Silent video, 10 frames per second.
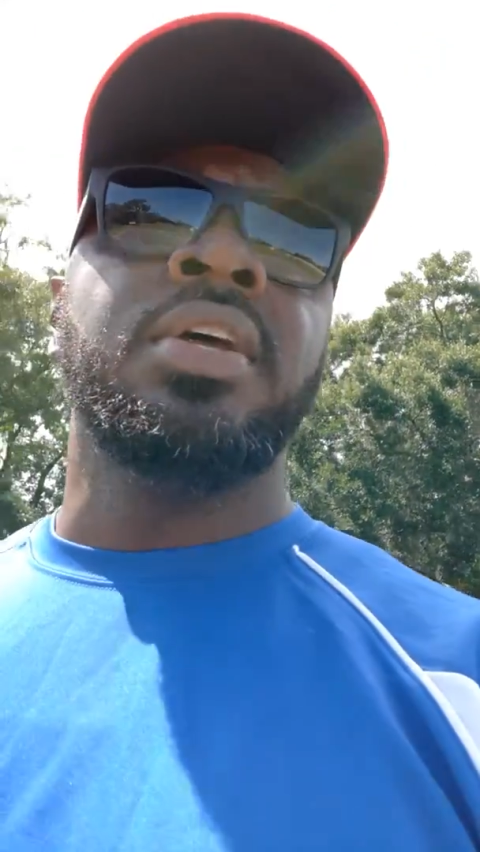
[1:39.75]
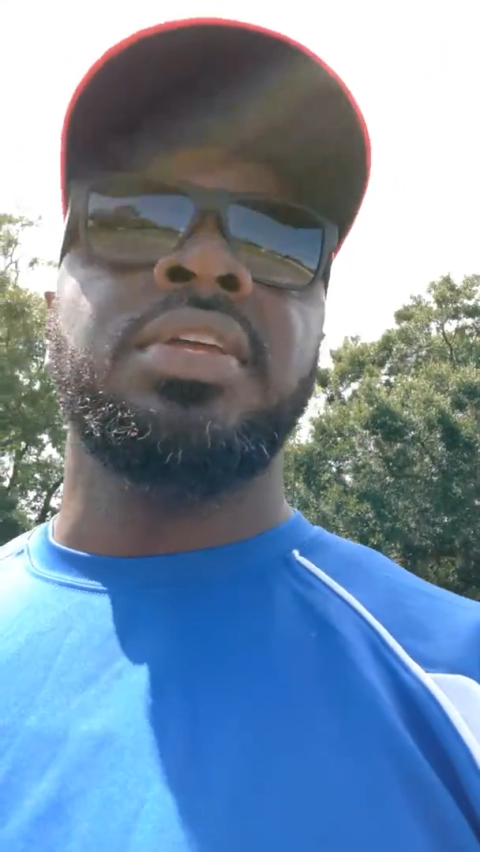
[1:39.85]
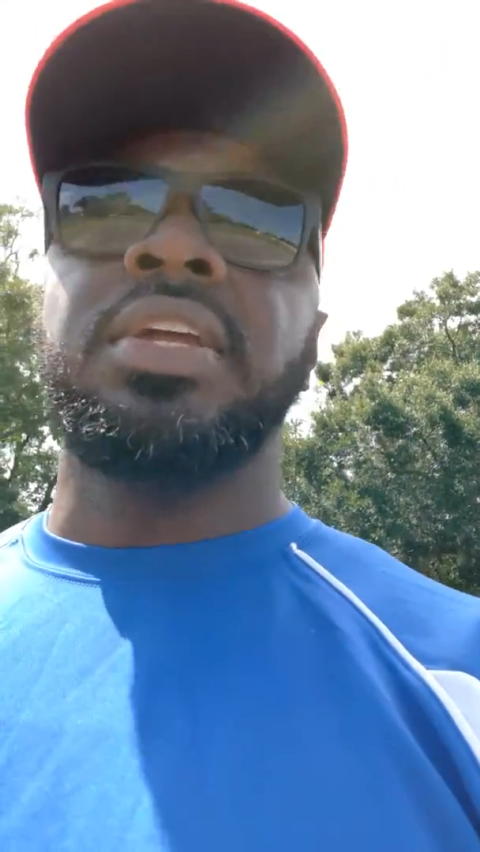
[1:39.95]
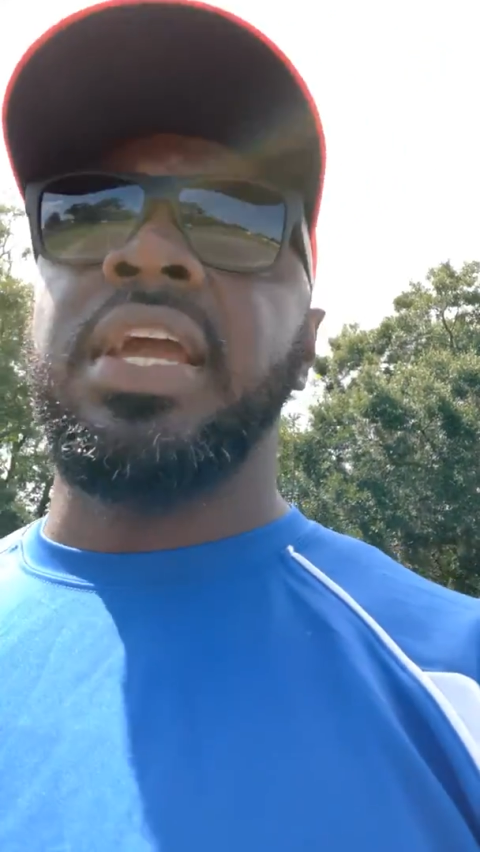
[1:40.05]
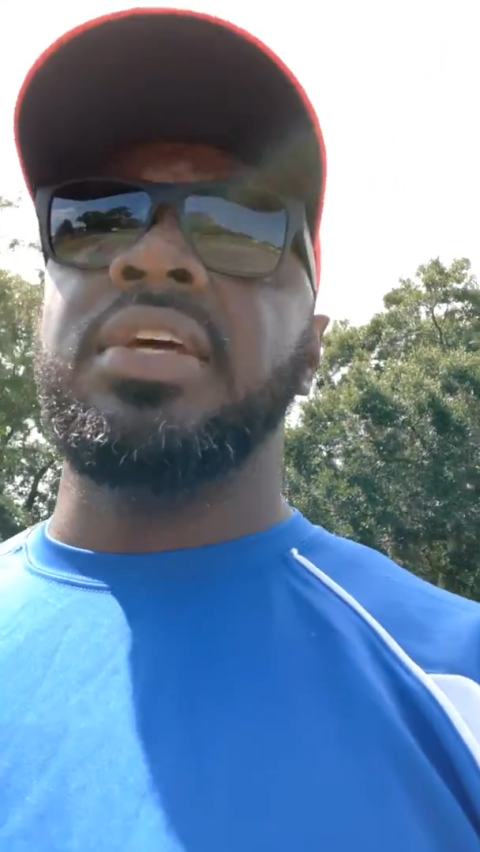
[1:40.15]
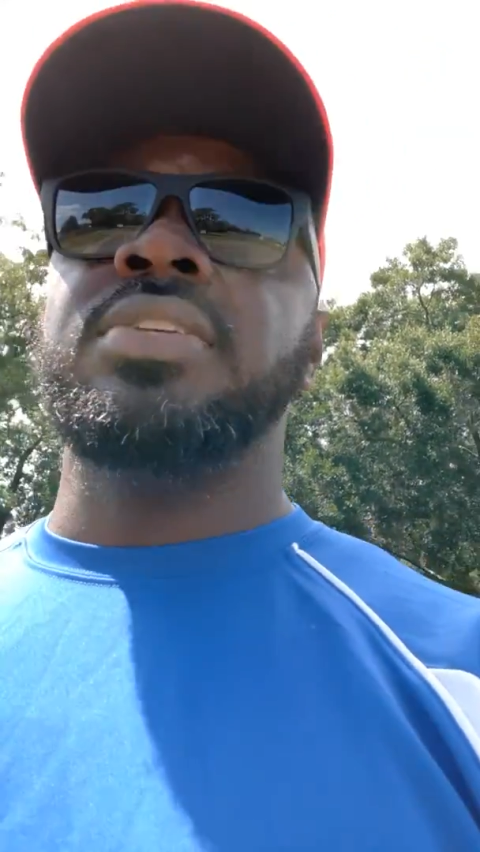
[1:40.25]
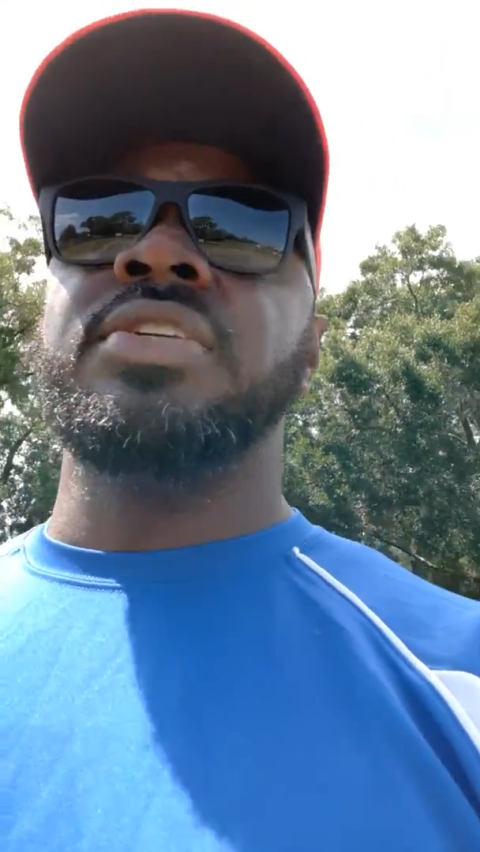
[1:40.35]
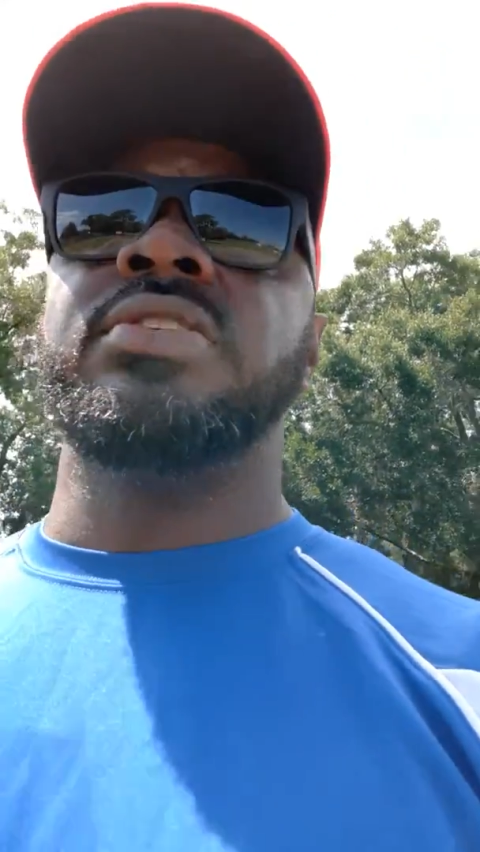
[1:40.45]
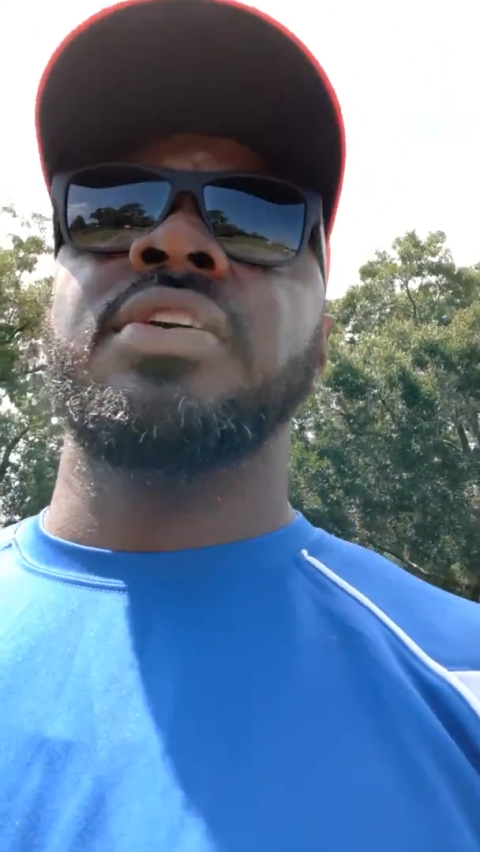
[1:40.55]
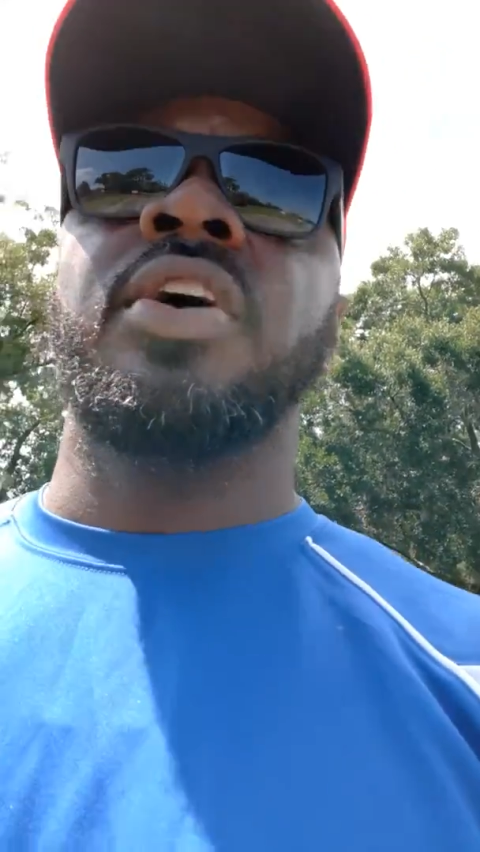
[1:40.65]
You can't
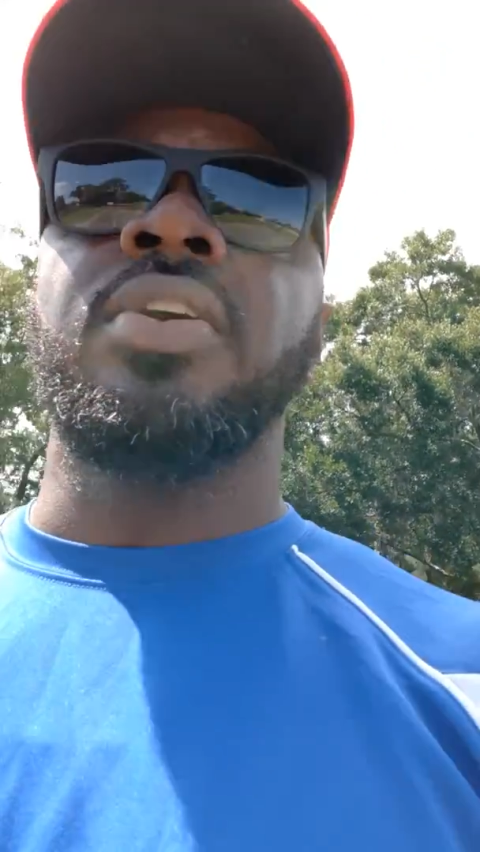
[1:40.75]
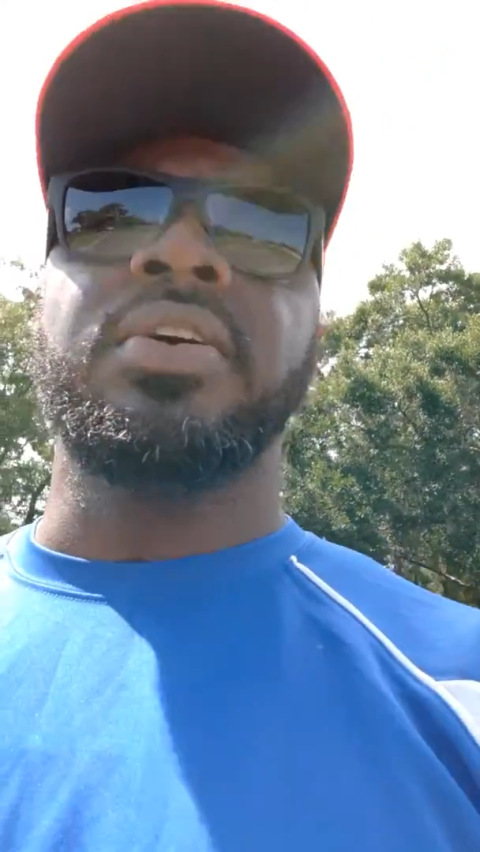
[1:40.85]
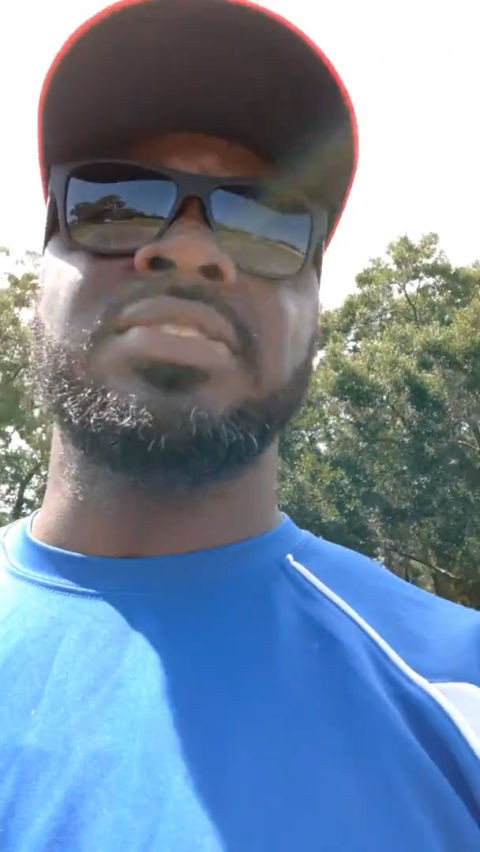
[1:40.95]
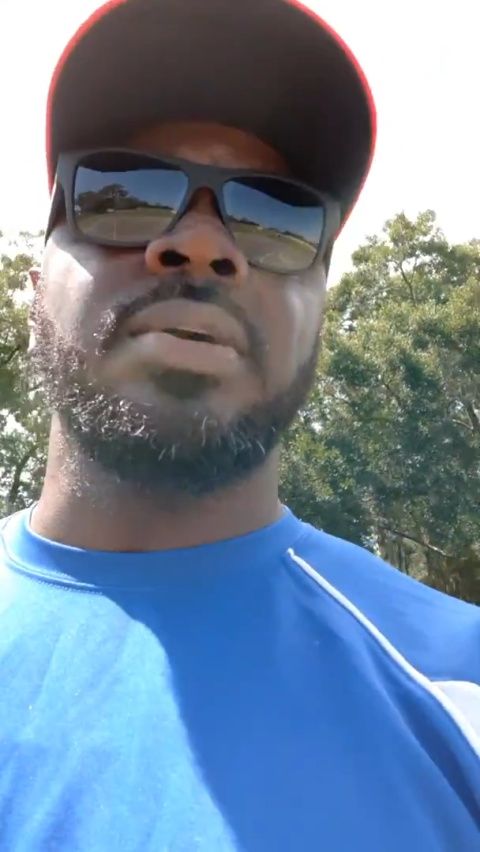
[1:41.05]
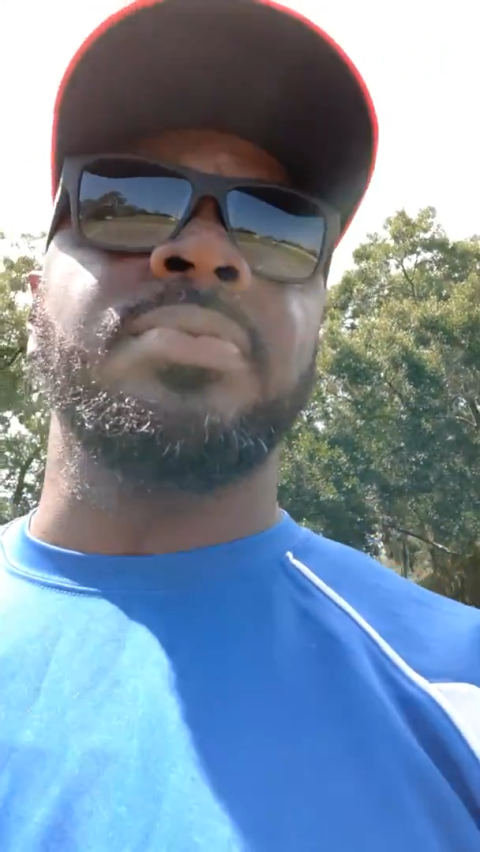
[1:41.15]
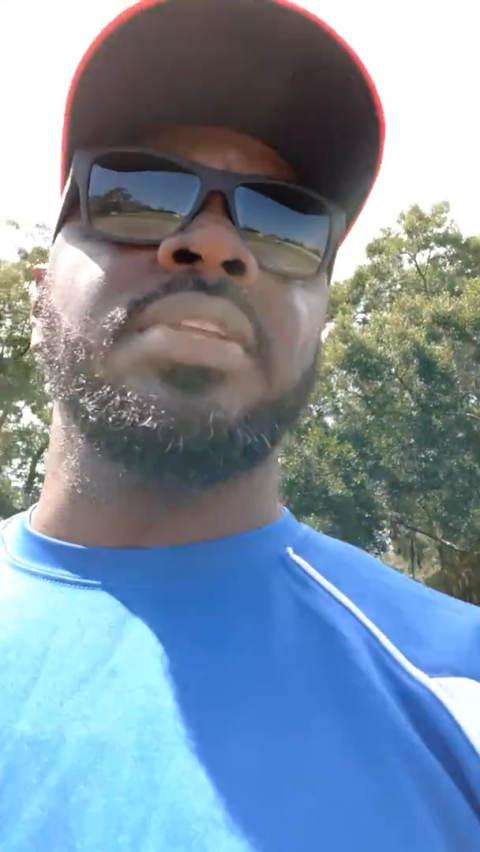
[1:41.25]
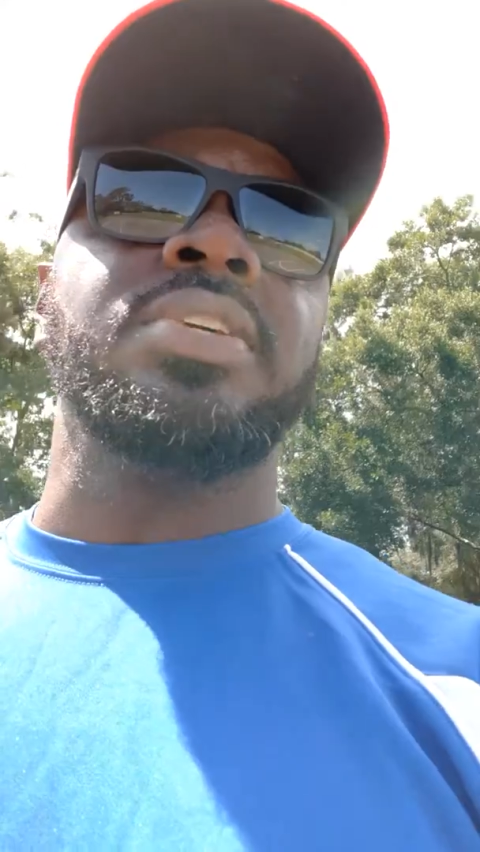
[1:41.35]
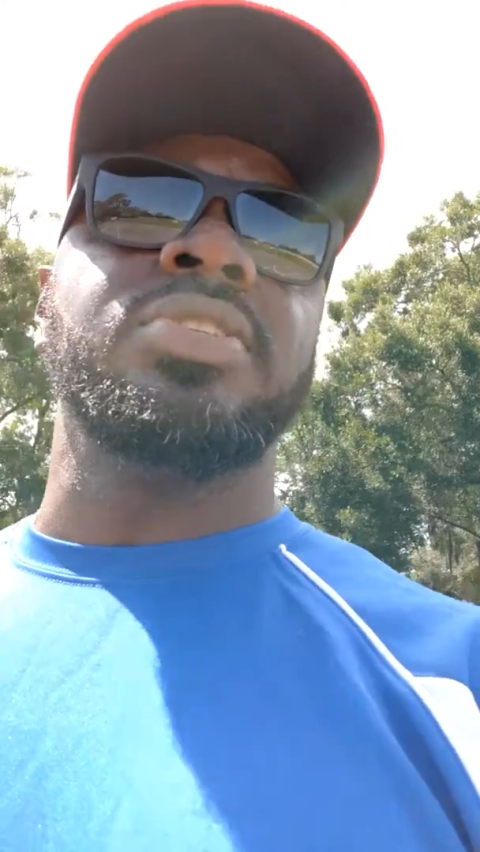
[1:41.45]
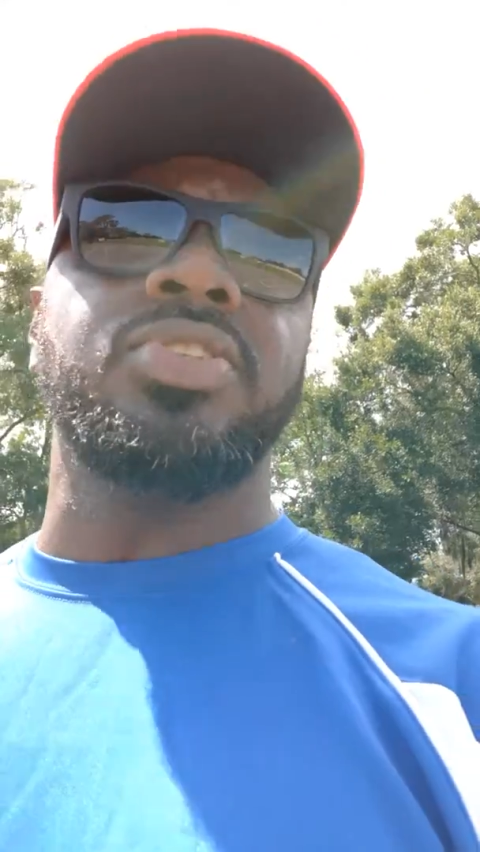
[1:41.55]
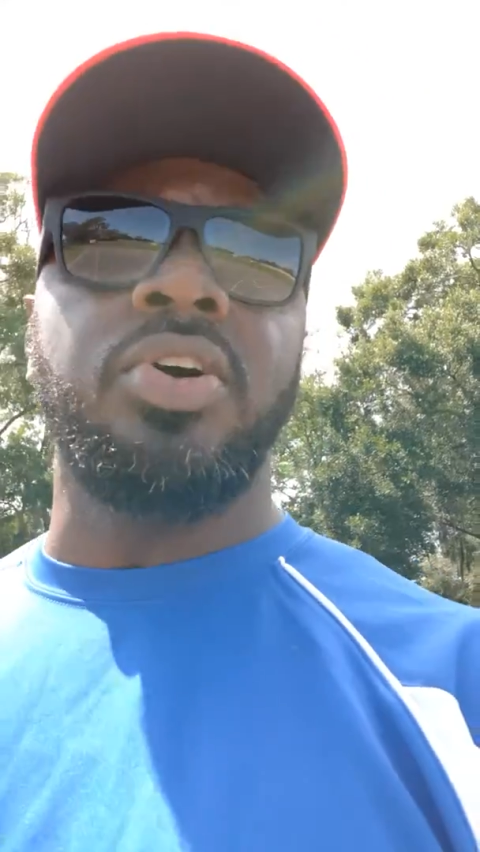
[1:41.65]
teach it. Hunger is something
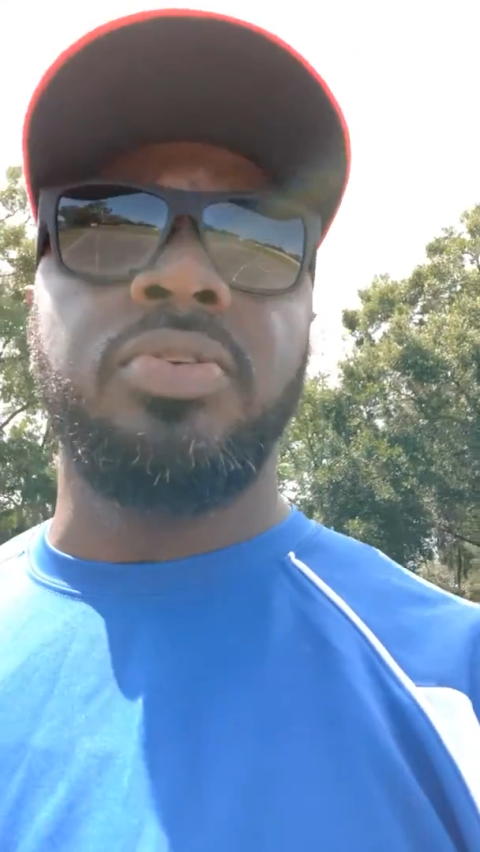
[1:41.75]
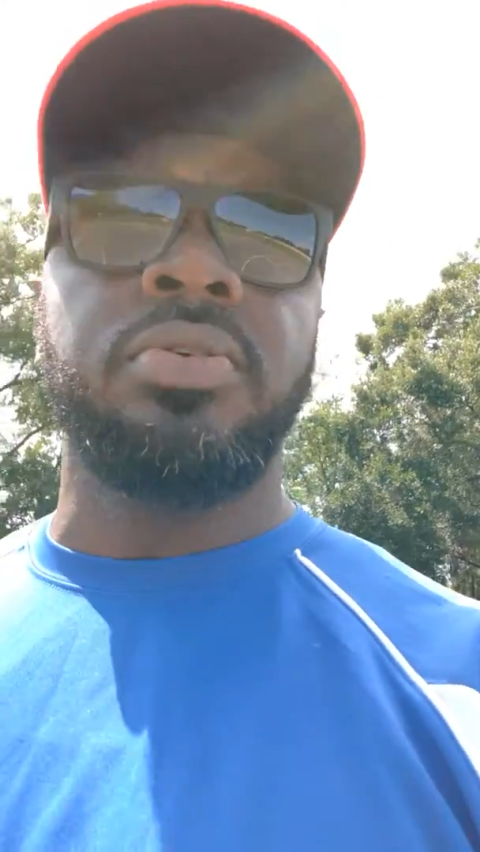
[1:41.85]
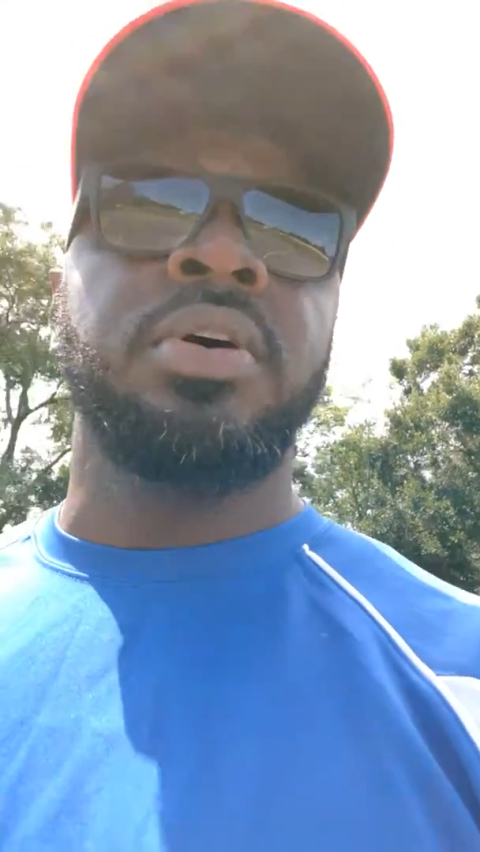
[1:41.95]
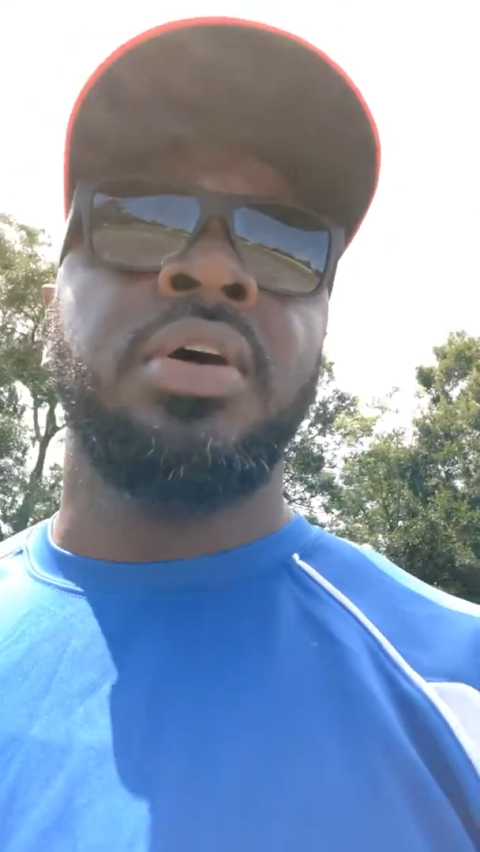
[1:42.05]
that's internal,